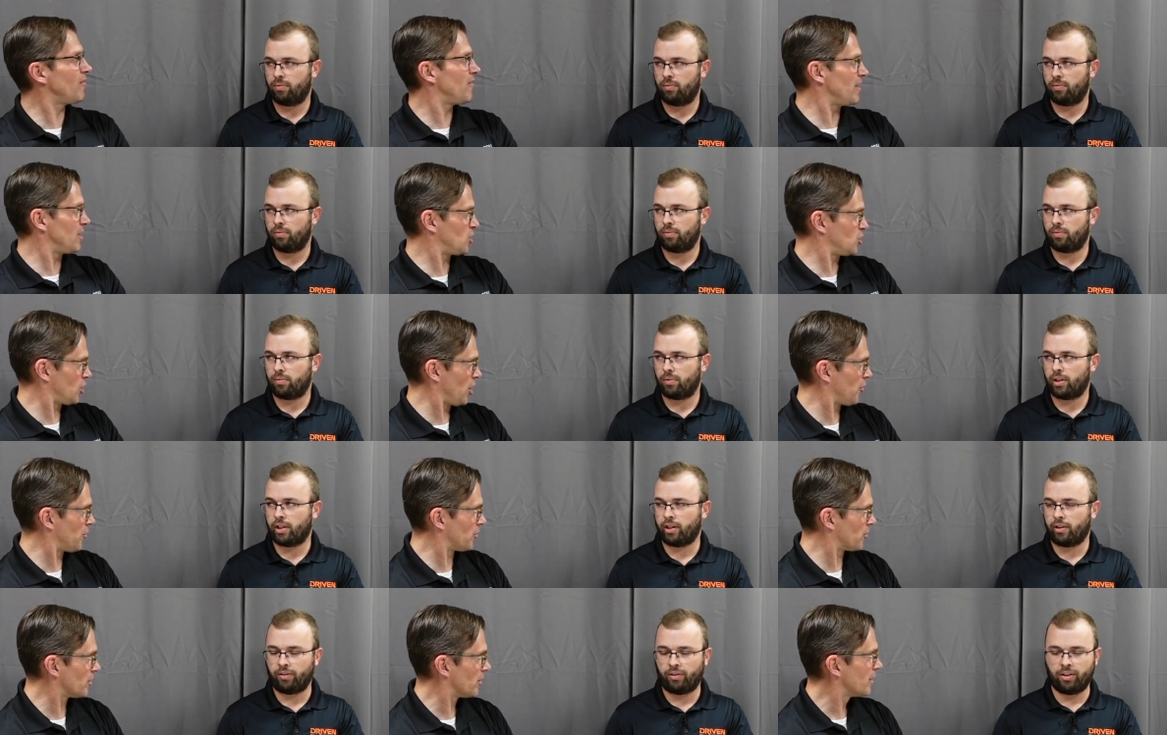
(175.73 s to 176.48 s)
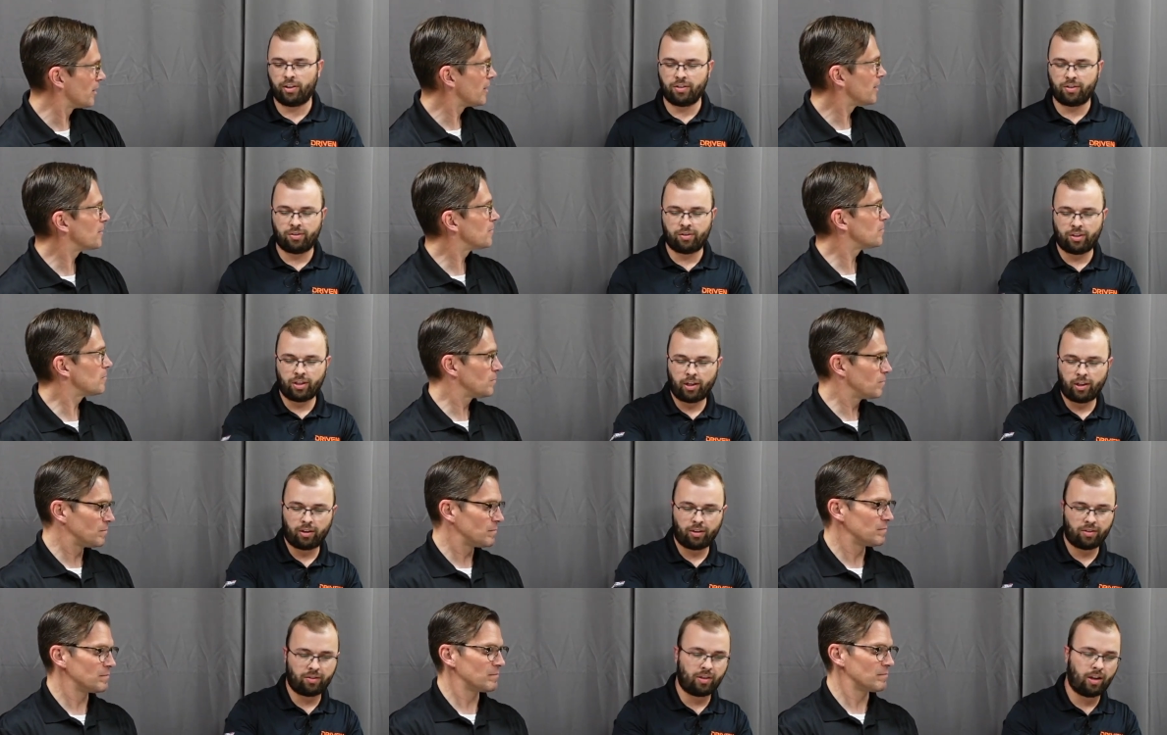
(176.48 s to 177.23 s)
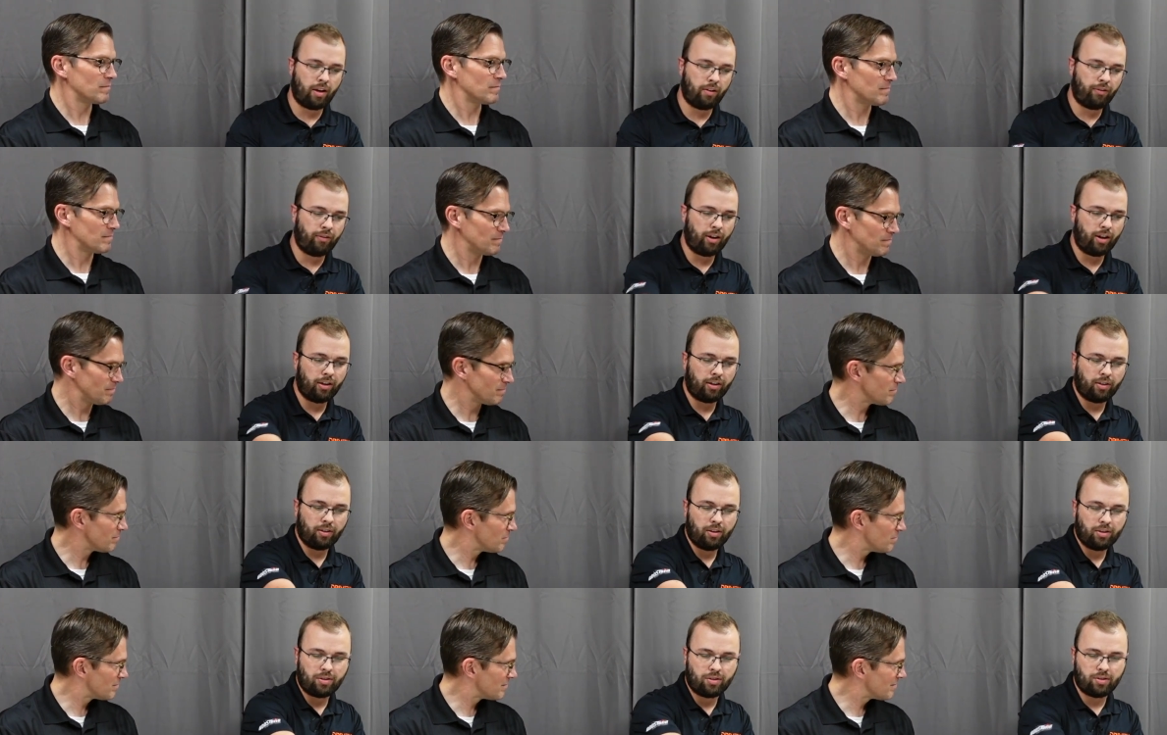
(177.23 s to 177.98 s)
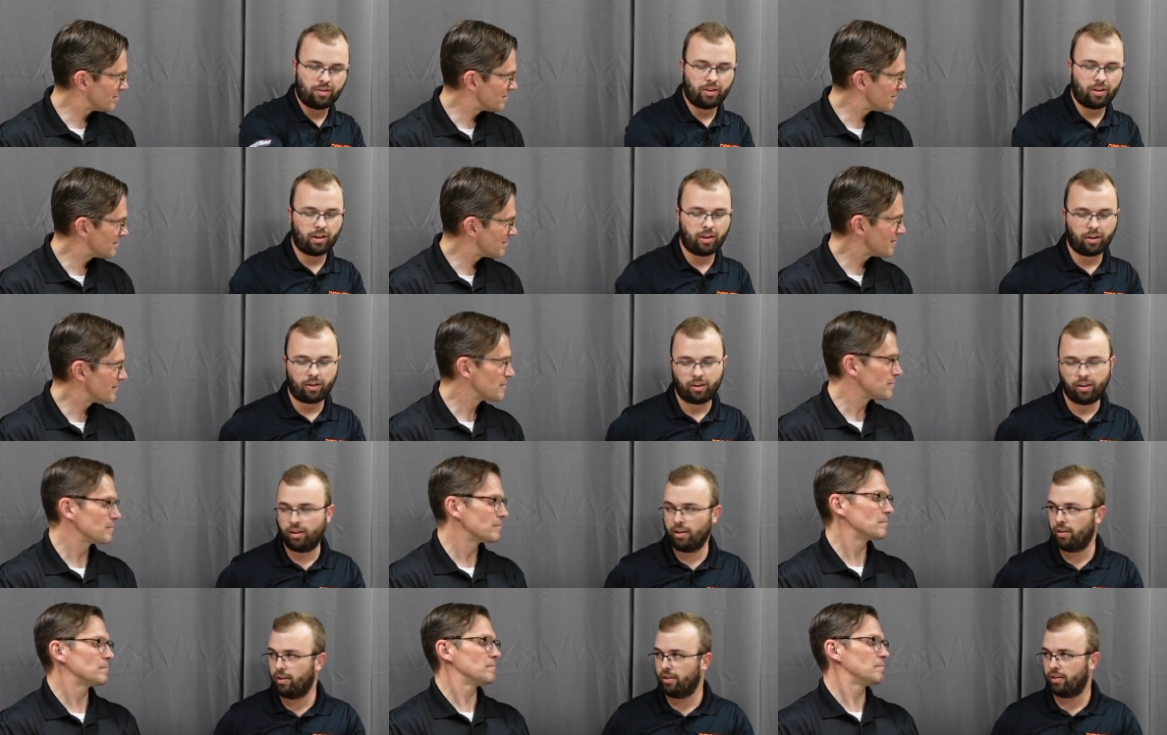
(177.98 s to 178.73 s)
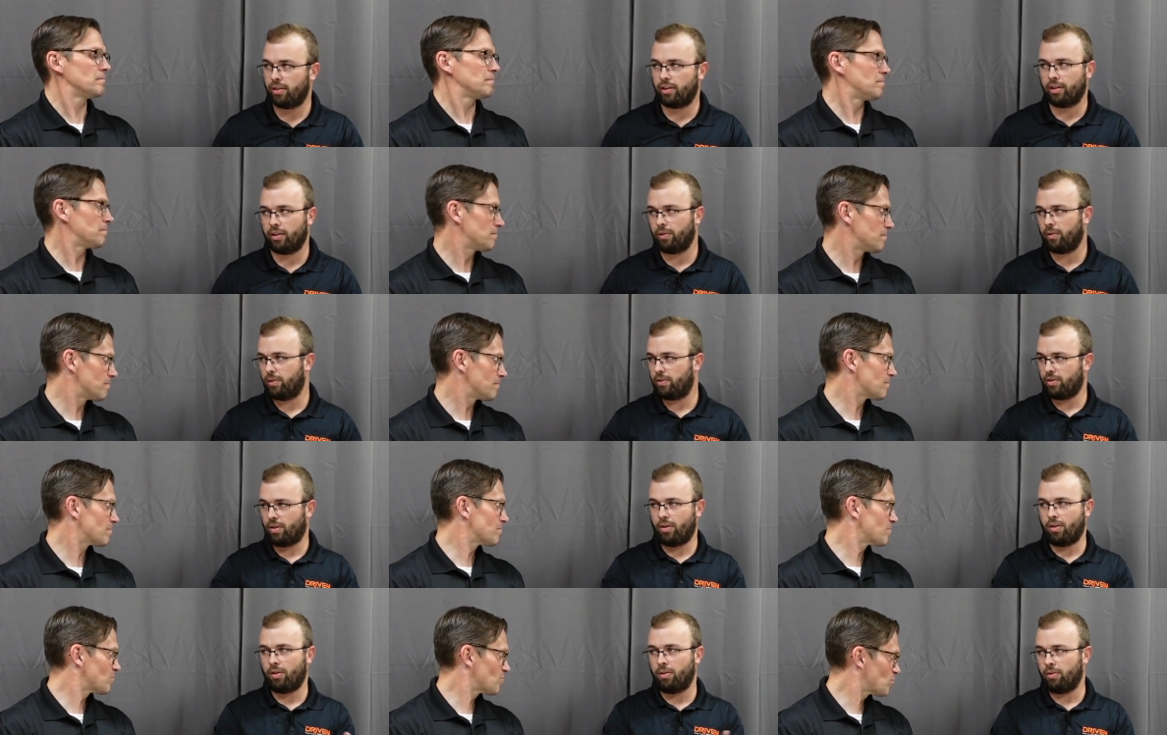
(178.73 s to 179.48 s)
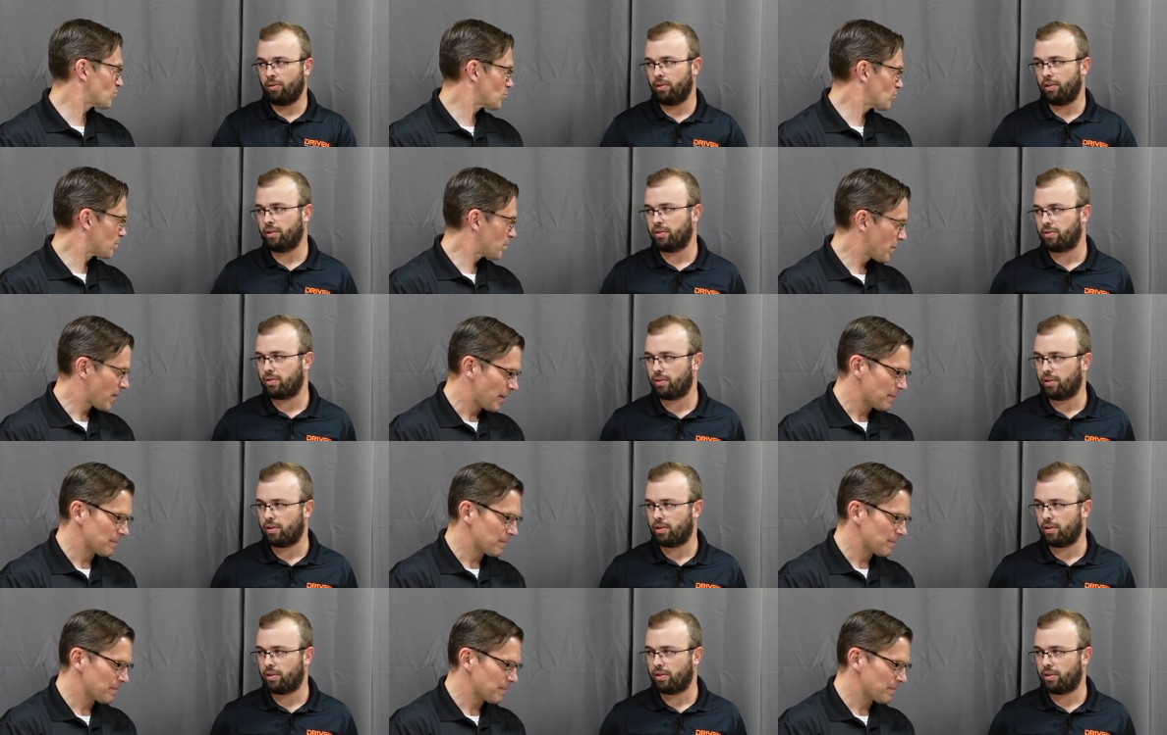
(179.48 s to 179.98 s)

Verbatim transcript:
Speaker 1: of each other. Yeah, this zinc is not fighting this zinc. You know, it's all it's